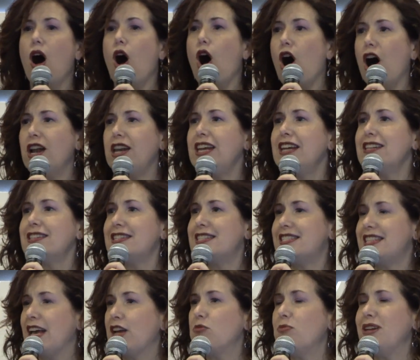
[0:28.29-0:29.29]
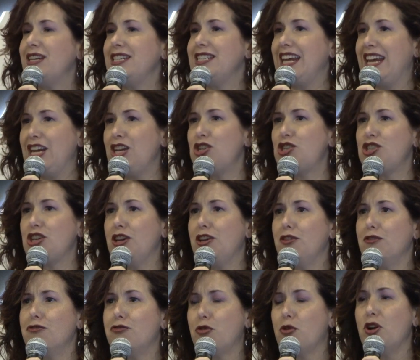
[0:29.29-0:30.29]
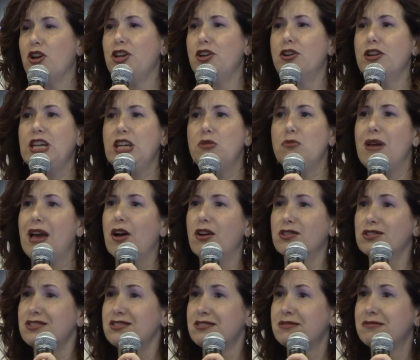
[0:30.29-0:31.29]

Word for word: audience segmentation for your emails?